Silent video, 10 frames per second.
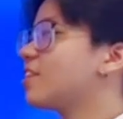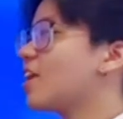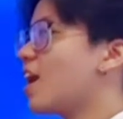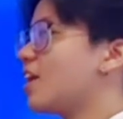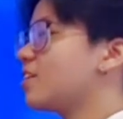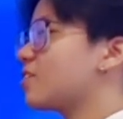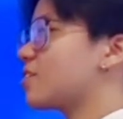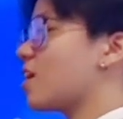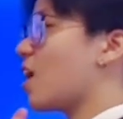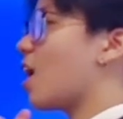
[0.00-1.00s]
Then
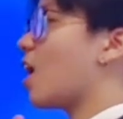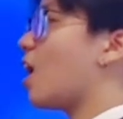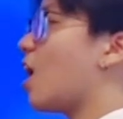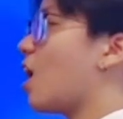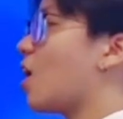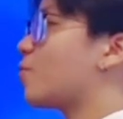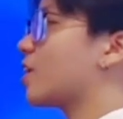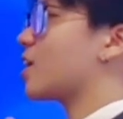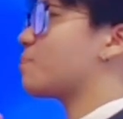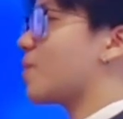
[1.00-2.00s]
we
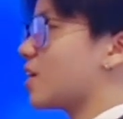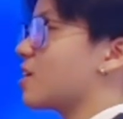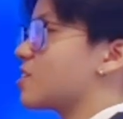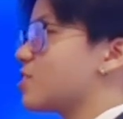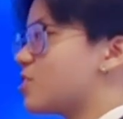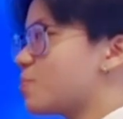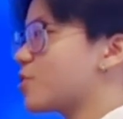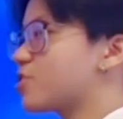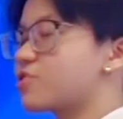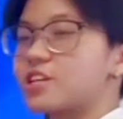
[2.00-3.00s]
can make a
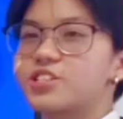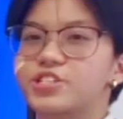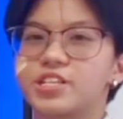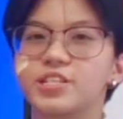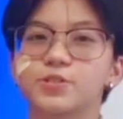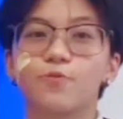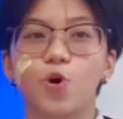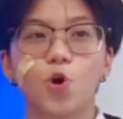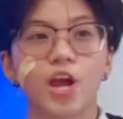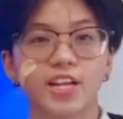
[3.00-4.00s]
suitable strategies
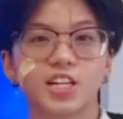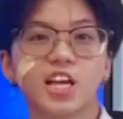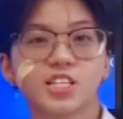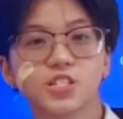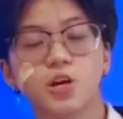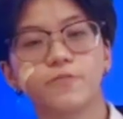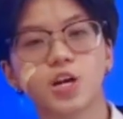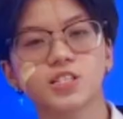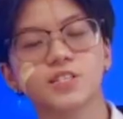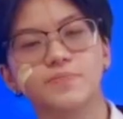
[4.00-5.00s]
for a cluster of
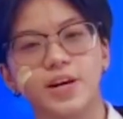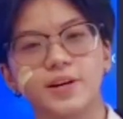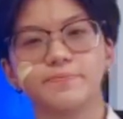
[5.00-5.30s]
customer.